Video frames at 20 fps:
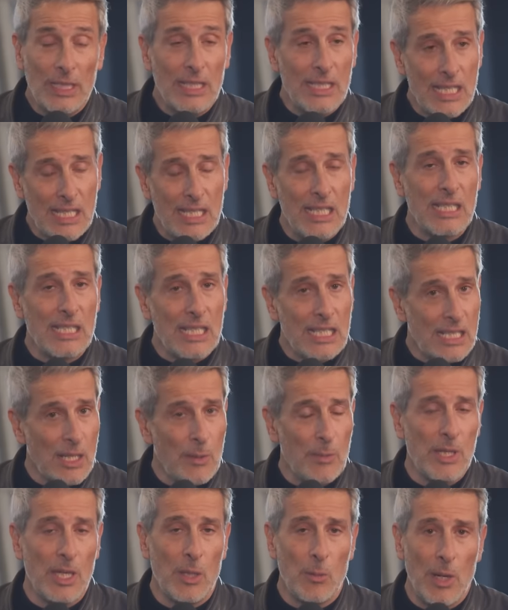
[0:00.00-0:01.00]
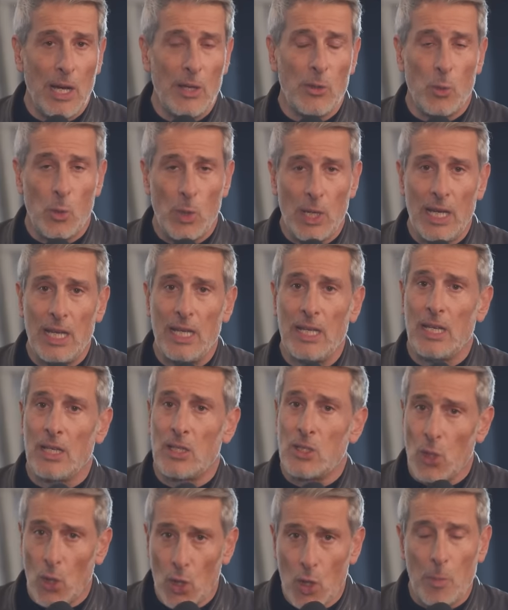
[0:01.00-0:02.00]
this is something, by the way,
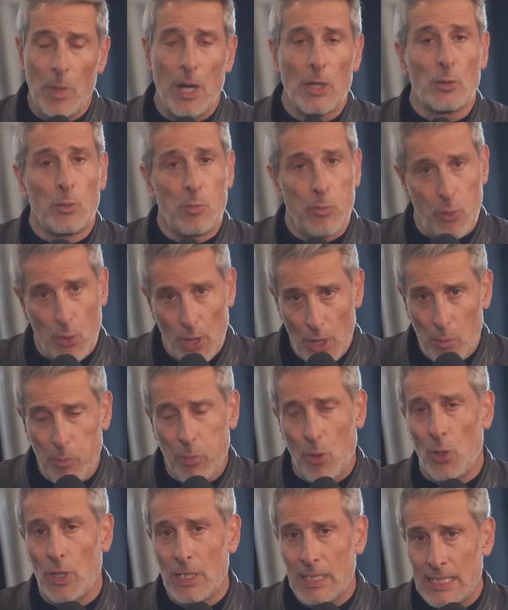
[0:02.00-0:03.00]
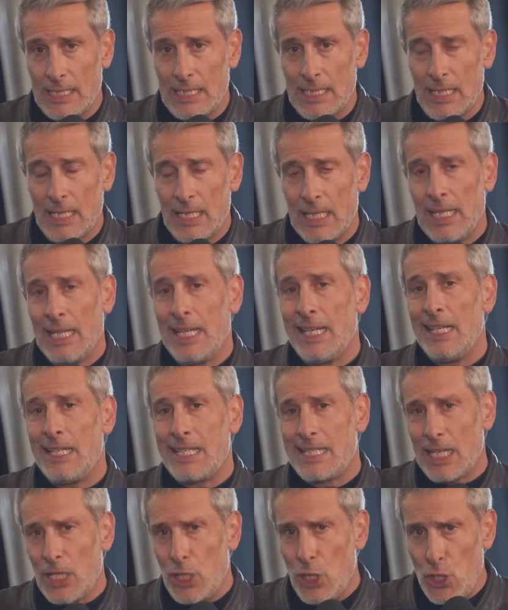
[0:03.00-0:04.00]
talk about prayer points.
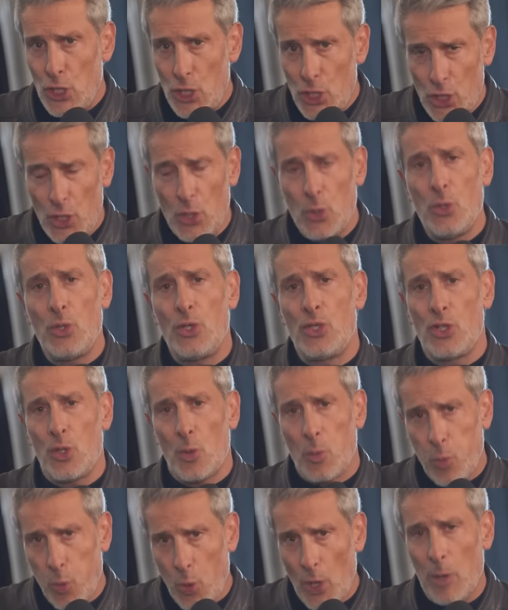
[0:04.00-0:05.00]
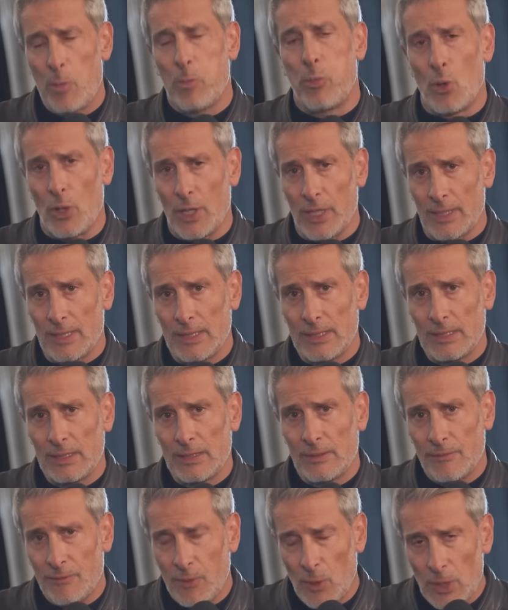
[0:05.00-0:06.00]
It's a huge prayer point
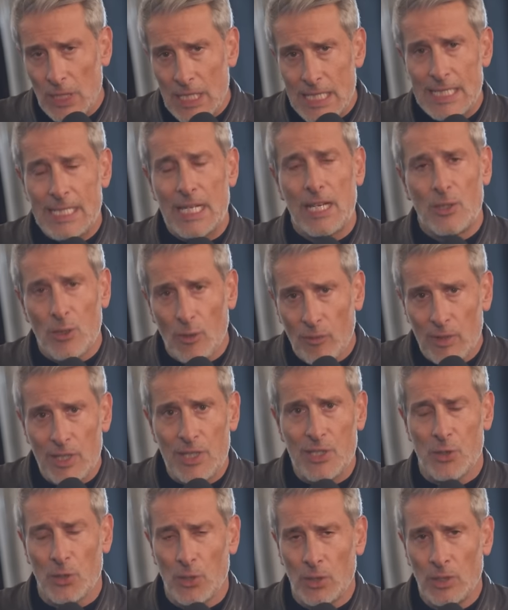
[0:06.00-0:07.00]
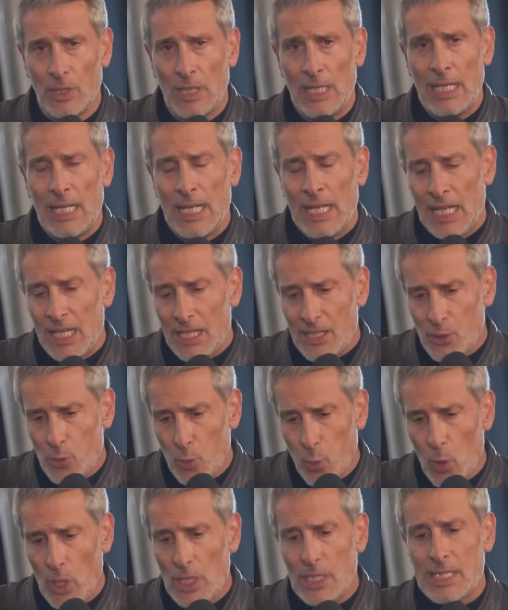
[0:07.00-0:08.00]
for the state of Israel, is
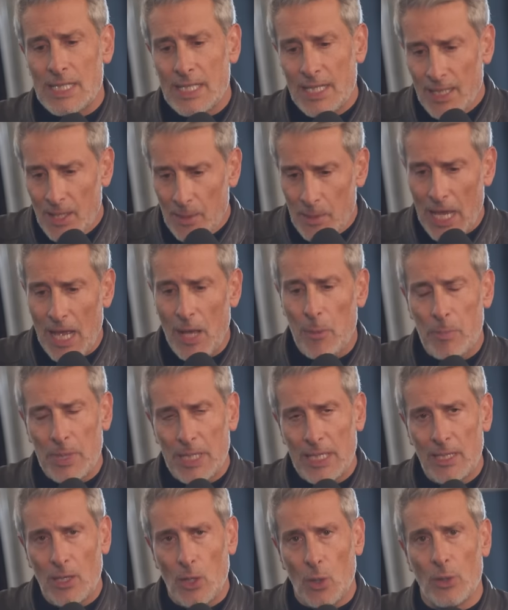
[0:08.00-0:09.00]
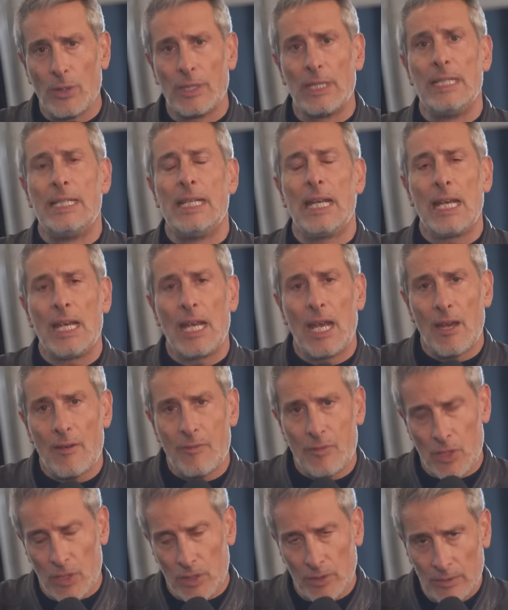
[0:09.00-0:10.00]
what's going to happen on the day
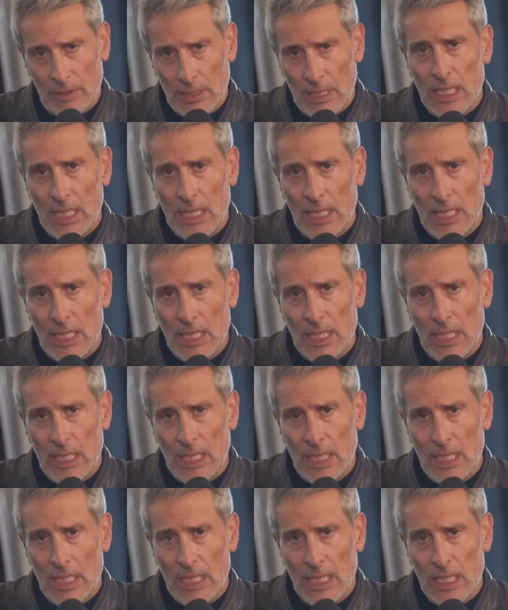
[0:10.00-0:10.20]
after.